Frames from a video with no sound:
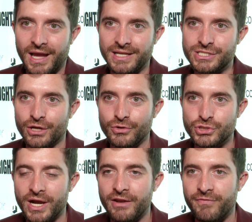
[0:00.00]
And so
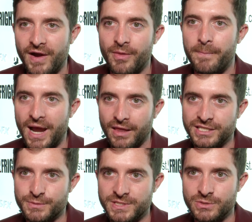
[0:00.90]
trying to find the
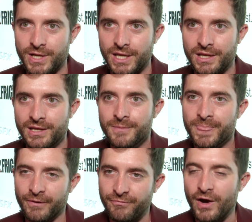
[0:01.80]
balance between
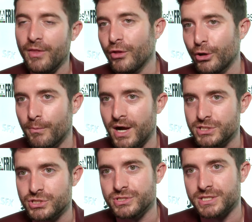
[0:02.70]
the fun little
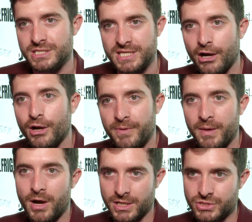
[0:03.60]
monsters and the scary
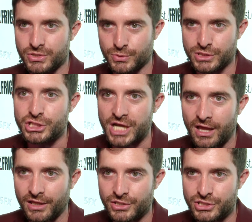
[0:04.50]
big monsters was a
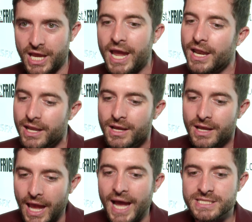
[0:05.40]
challenge. And
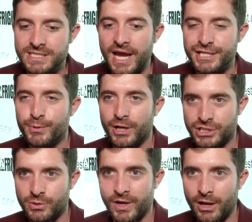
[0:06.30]
as as
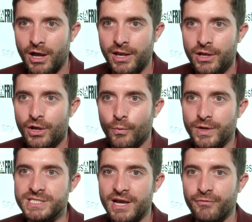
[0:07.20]
production went on,
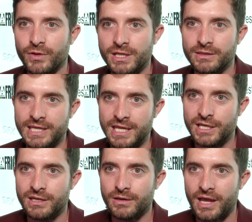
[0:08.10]
we definitely
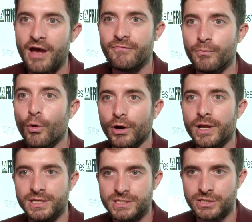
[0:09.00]
leaned have more
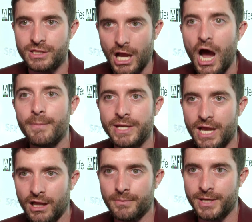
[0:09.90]
into the
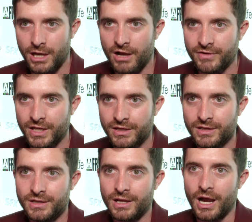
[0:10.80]
comedy element of it
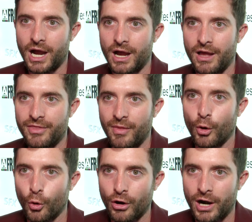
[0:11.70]
uh, than
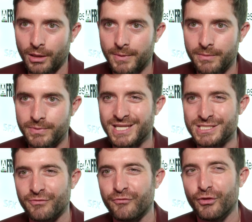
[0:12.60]
the horror element
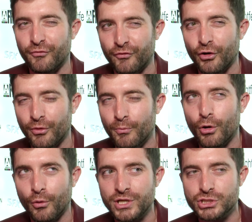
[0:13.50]
because the the fir- the
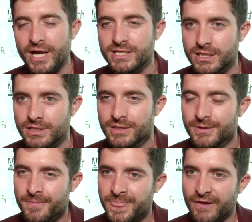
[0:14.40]
more we tried to
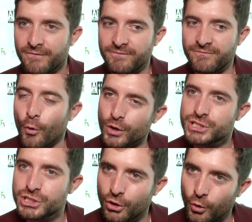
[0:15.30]

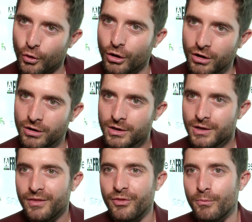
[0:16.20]
force the horror
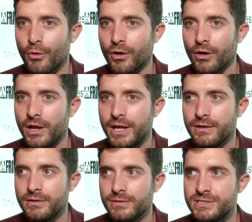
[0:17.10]
the more
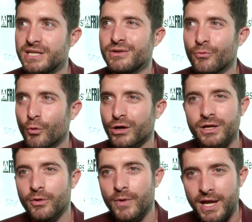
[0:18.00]
it didn't
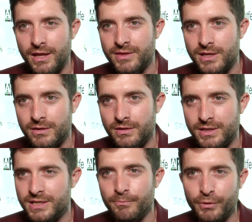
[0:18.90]
work in the way that
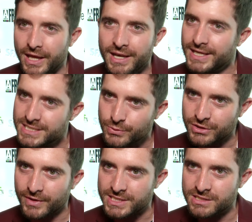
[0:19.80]
it didn't play nice
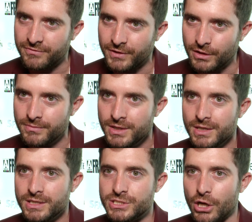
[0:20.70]
with the rest of the film.
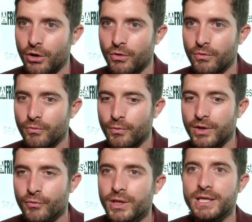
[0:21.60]
So
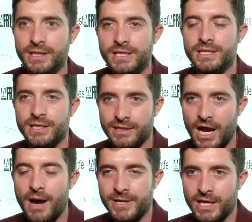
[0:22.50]
we really leaned into the
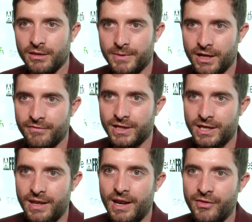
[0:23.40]
comedy element of
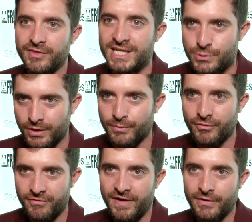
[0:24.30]
it, and I think that's where the
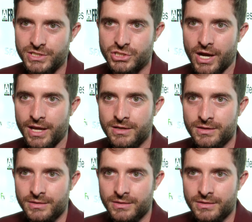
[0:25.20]
movie found its stride.